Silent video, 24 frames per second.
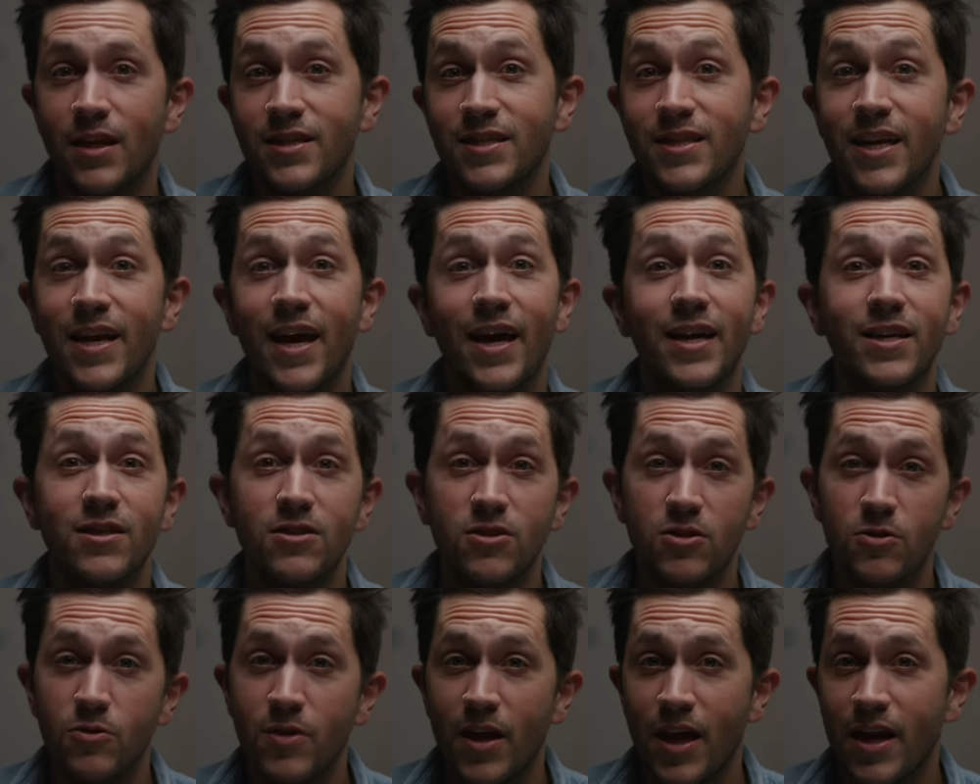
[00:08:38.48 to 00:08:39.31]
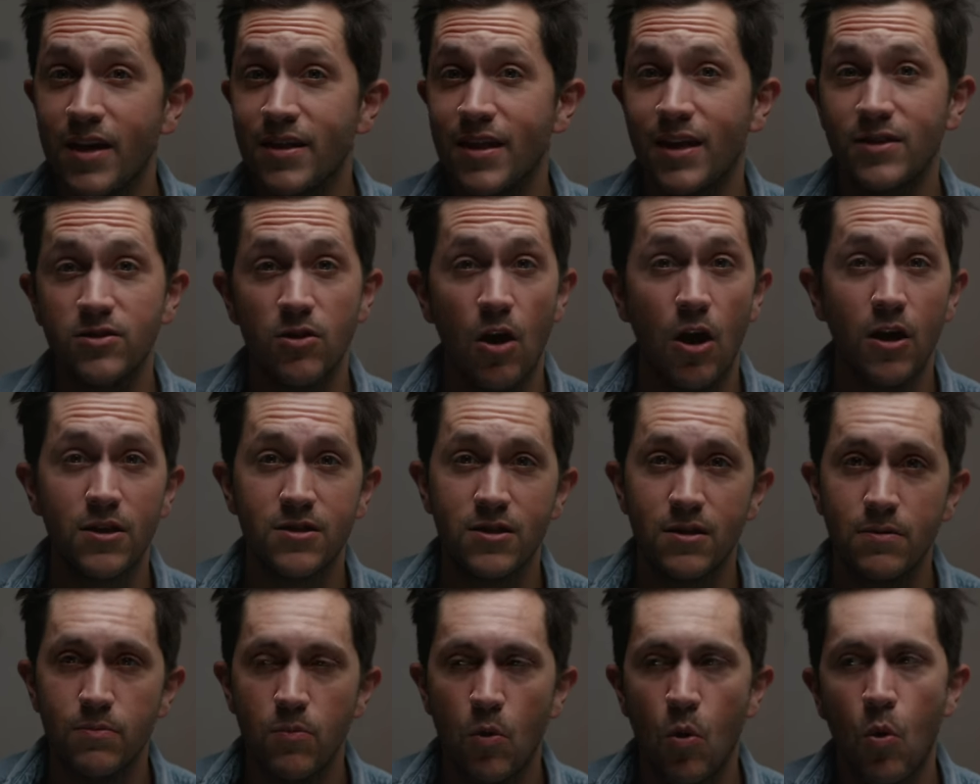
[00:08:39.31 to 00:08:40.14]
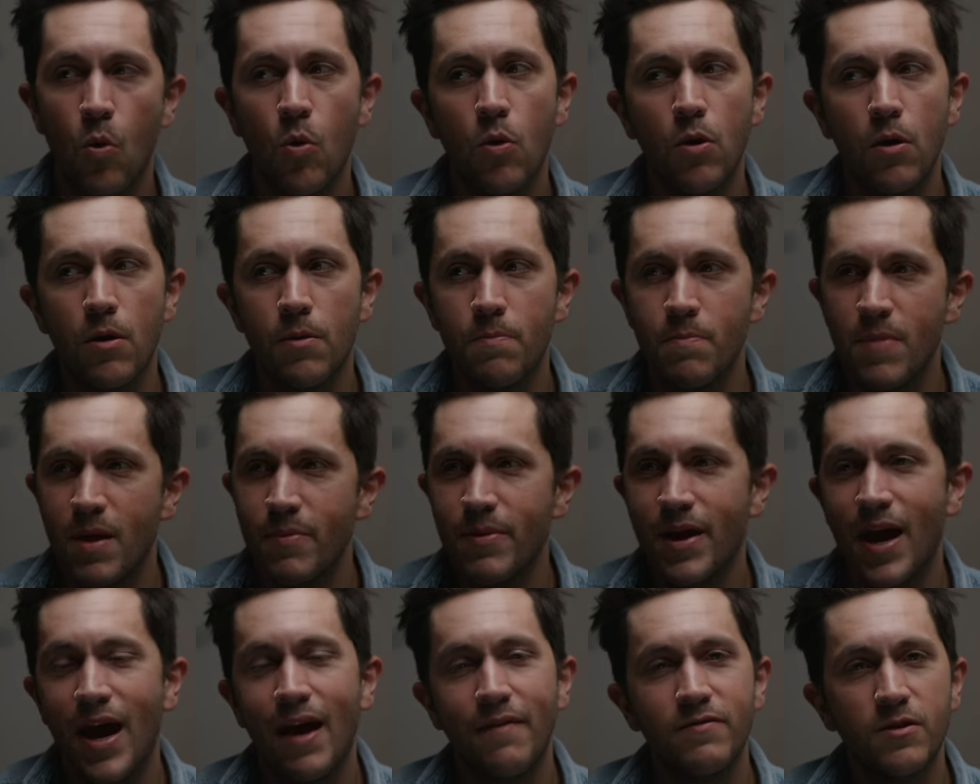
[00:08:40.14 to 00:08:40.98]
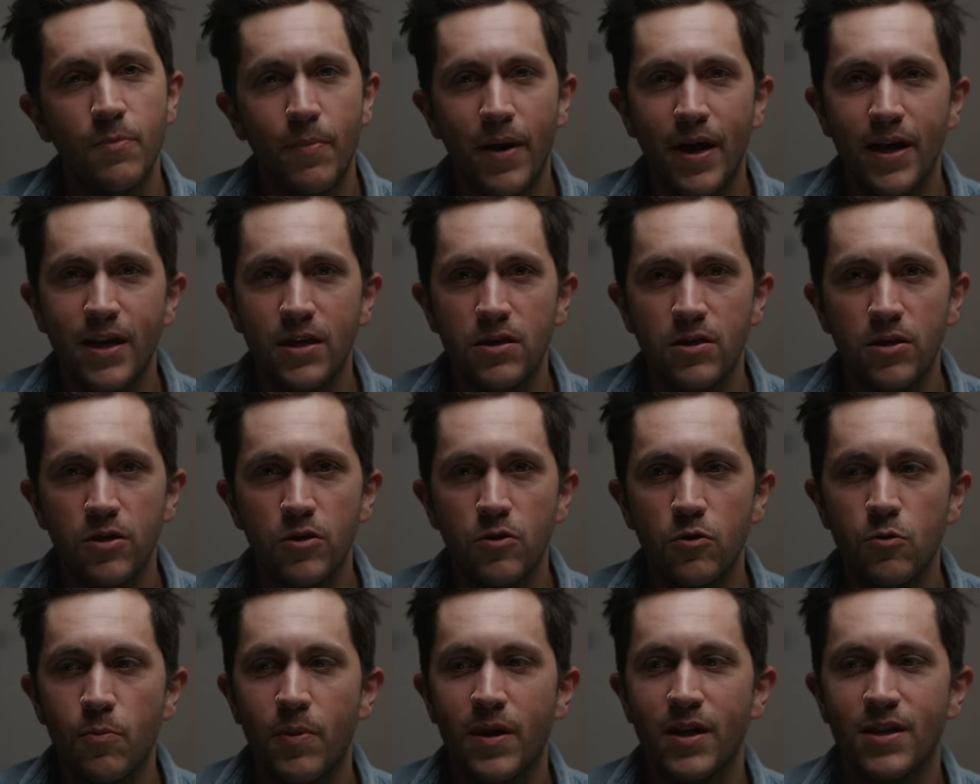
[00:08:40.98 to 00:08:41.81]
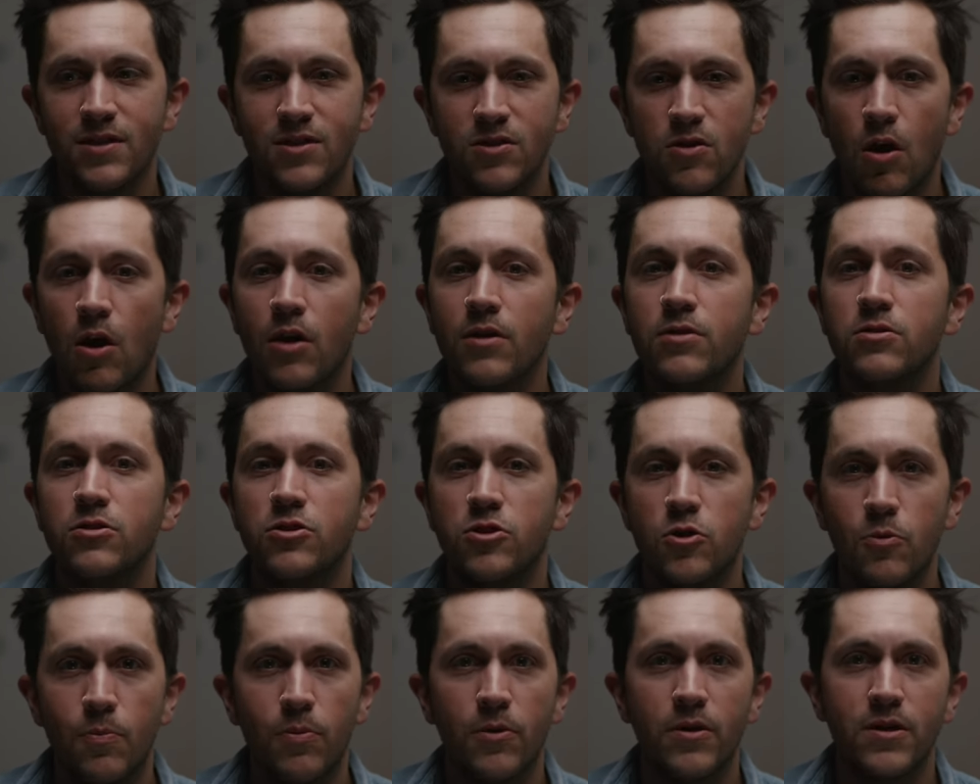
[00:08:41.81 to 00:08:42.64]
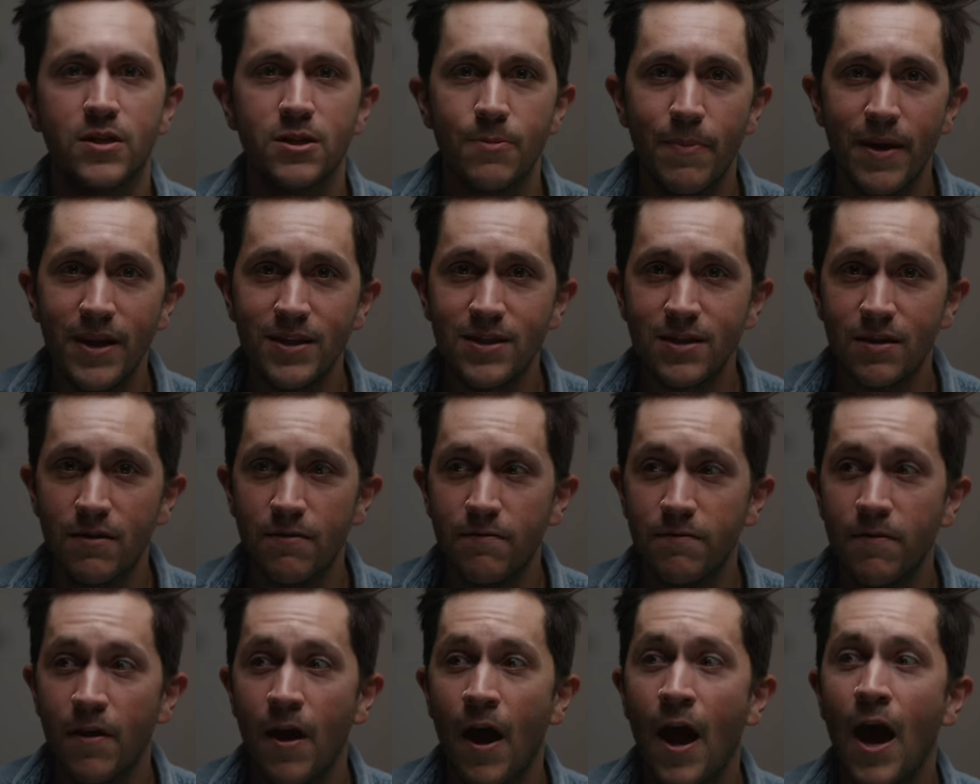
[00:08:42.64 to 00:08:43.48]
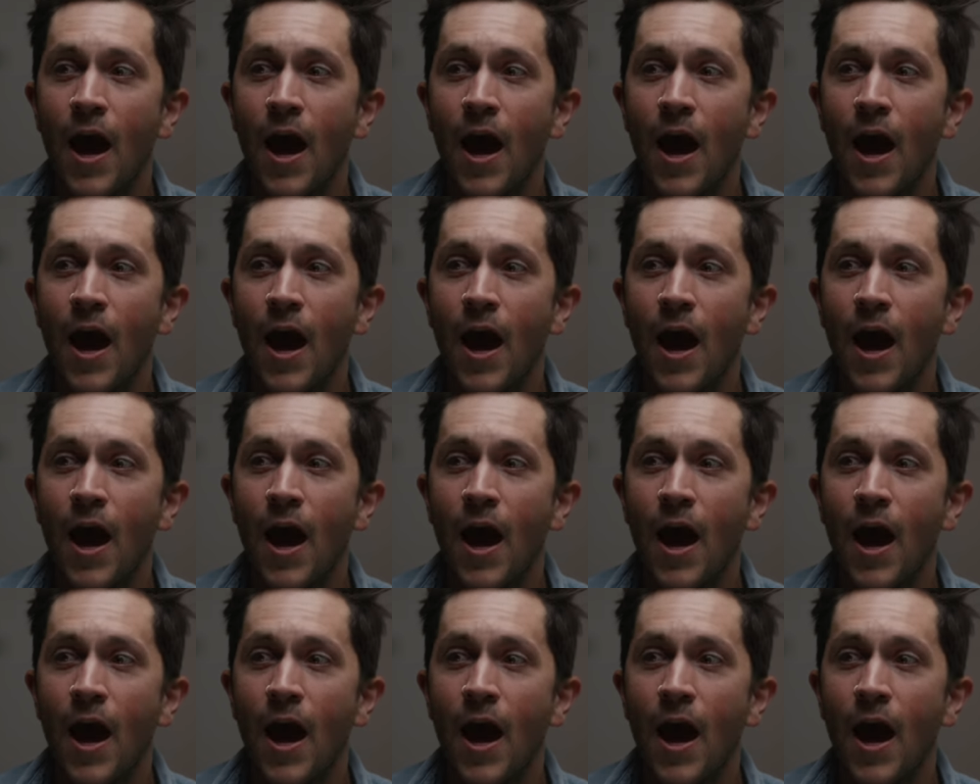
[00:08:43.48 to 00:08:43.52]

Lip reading: Let's say I can do that. That's awesome. Or maybe I have to buy it new, but it's not super expensive.